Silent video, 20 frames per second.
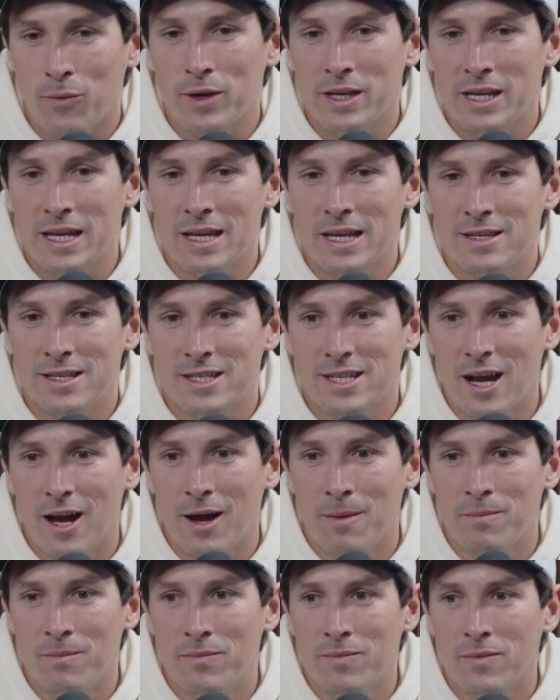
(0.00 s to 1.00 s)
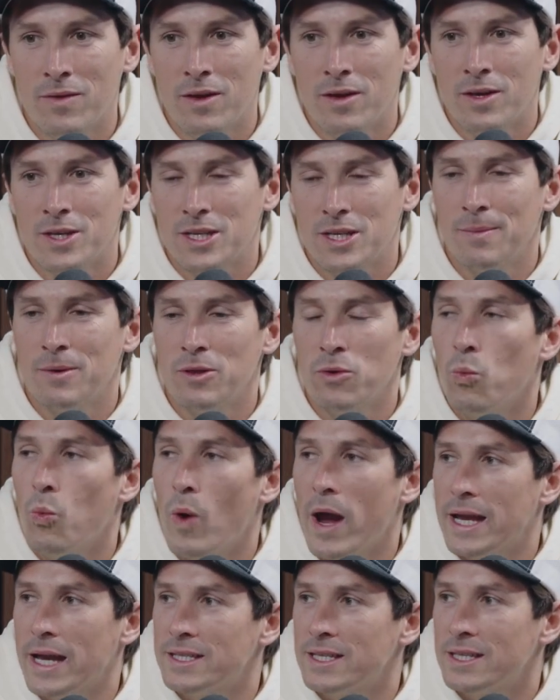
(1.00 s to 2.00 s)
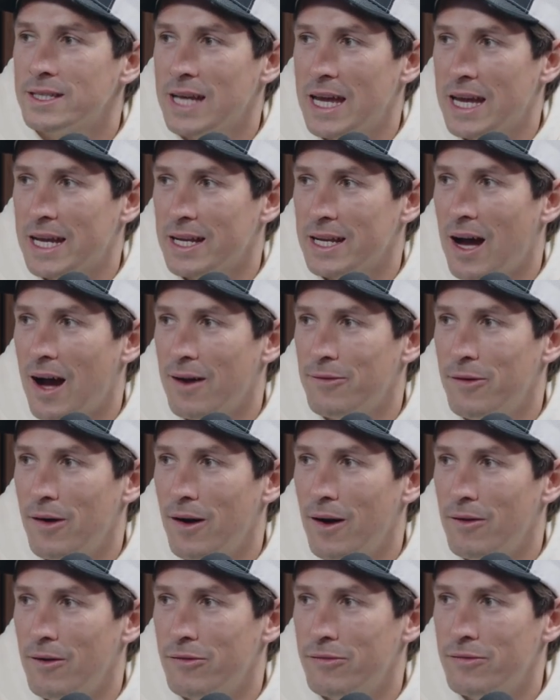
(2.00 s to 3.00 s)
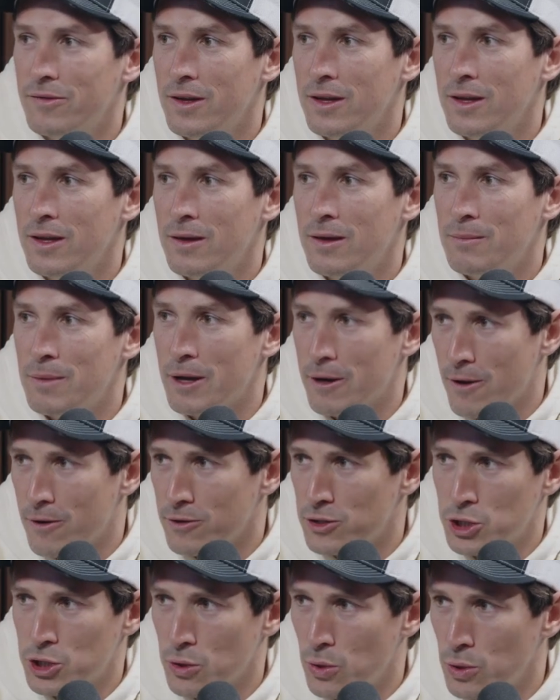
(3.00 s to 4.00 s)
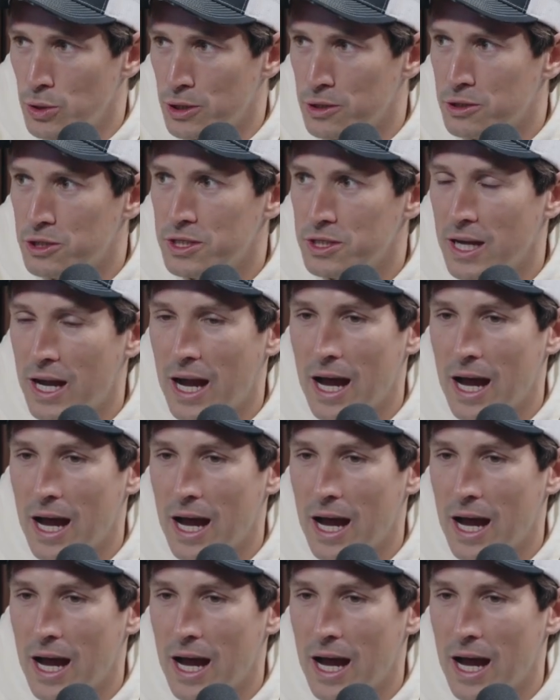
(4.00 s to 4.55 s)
we need some of the weight taken off of Miro's shoulders.